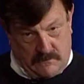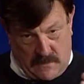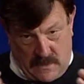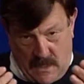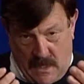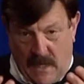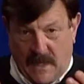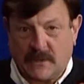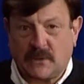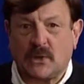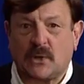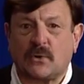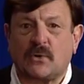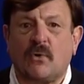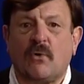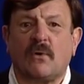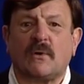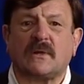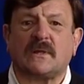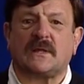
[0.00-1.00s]
I took
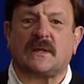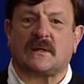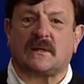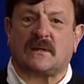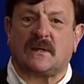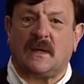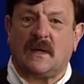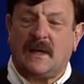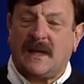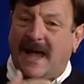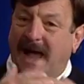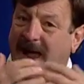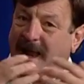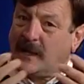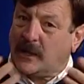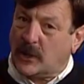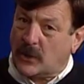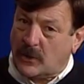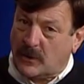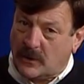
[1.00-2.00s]
courses. I
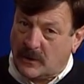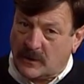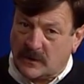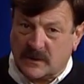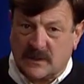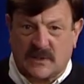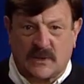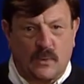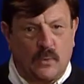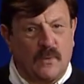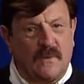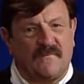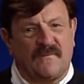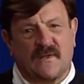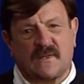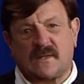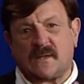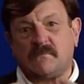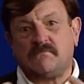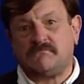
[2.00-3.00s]
learned. The school
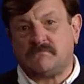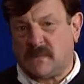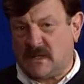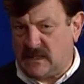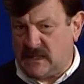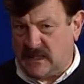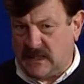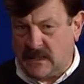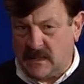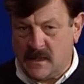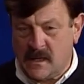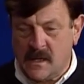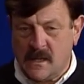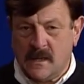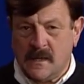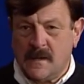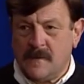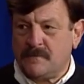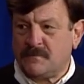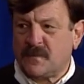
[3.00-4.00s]
invested money.
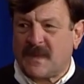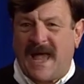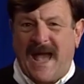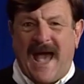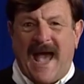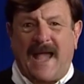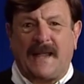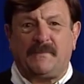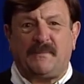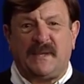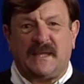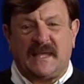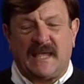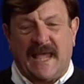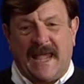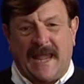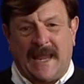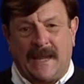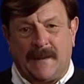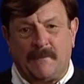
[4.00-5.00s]
I
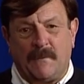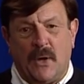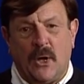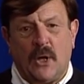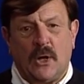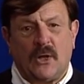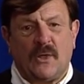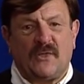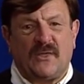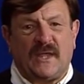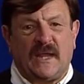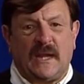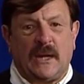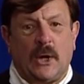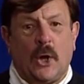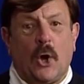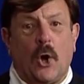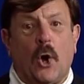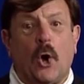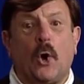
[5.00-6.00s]
became
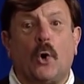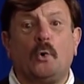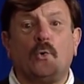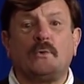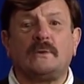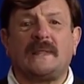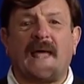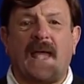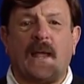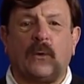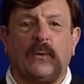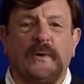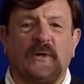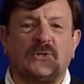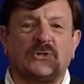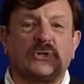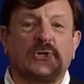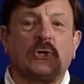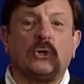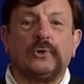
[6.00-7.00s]
the whole
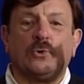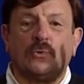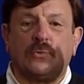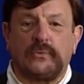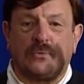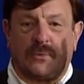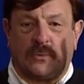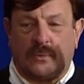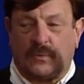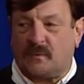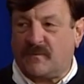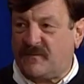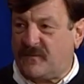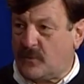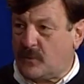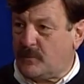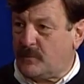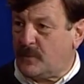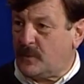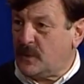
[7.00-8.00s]
language guru
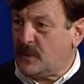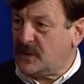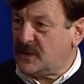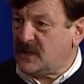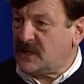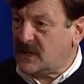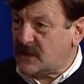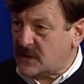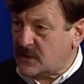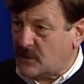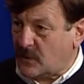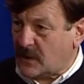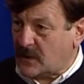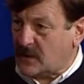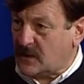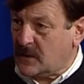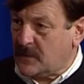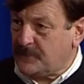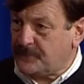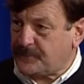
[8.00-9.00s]
from the district.
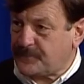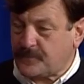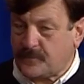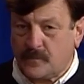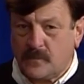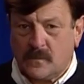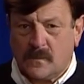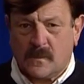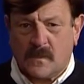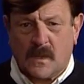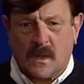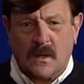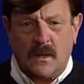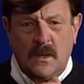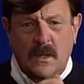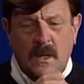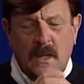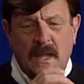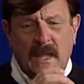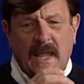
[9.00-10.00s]

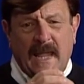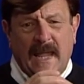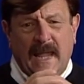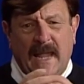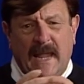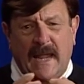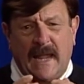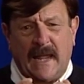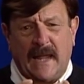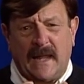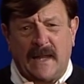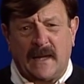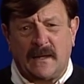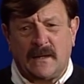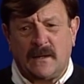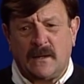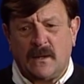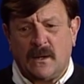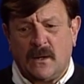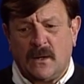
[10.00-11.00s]

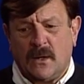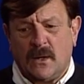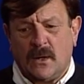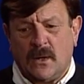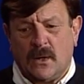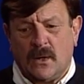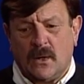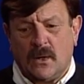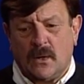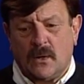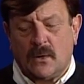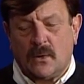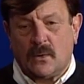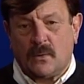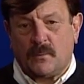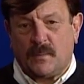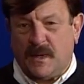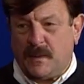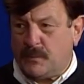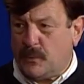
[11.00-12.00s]
And
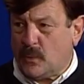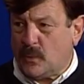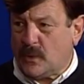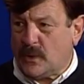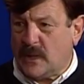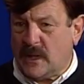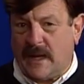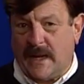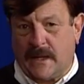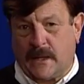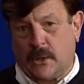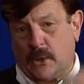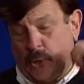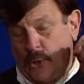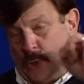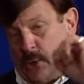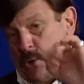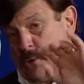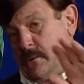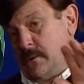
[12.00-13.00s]
people were like,
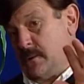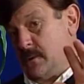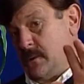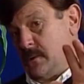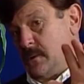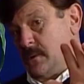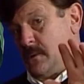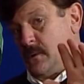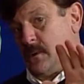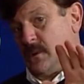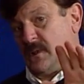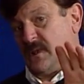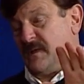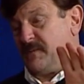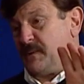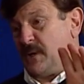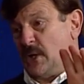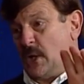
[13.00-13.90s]
leave me